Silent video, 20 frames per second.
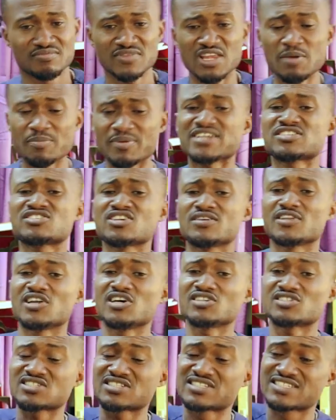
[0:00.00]
The blessing of
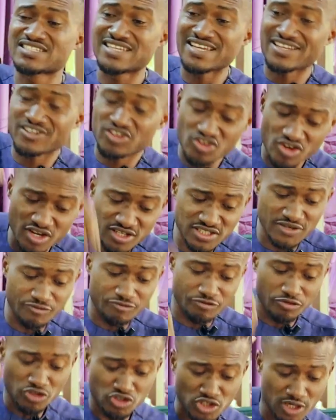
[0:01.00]
God secures the
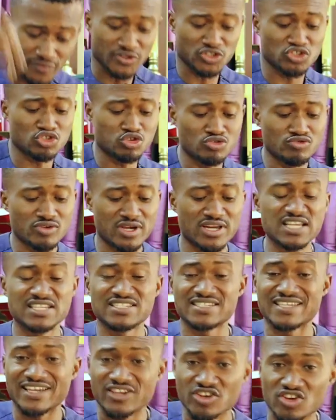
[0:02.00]
future of the children. It
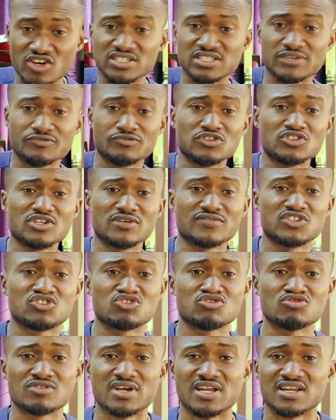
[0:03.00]
secures the future of the
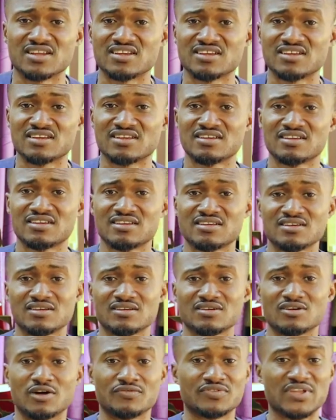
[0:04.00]
children
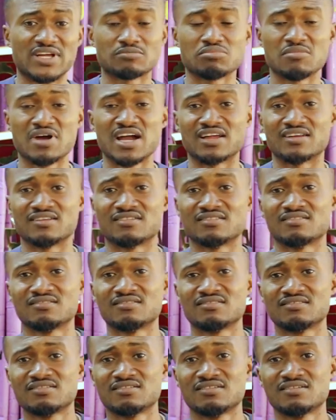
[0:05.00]
of that man.
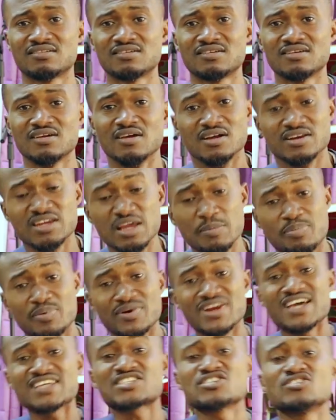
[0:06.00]
The
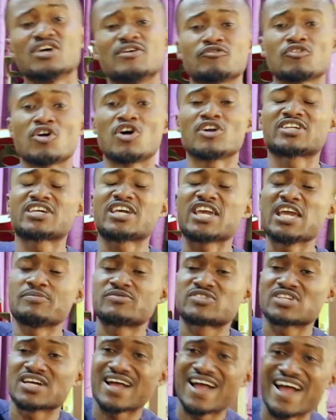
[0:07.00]
blessing of God
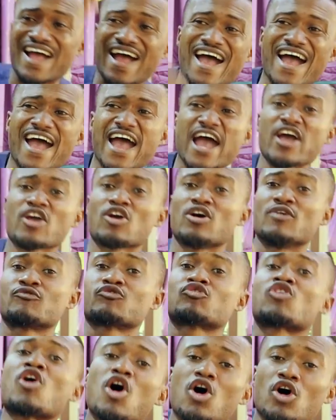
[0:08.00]
keeps the eye
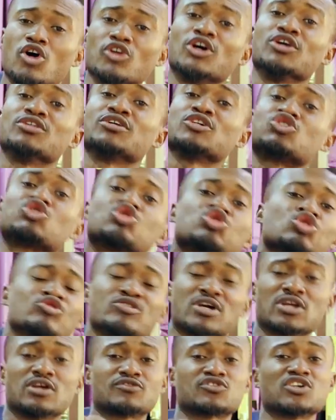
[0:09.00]
of God on the
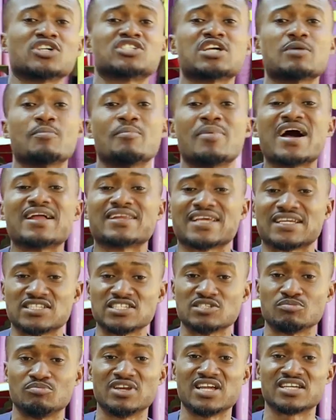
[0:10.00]
children of such a man that
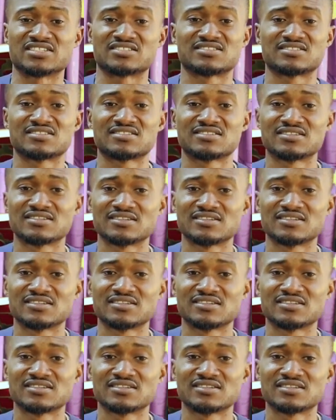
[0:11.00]
is blessed.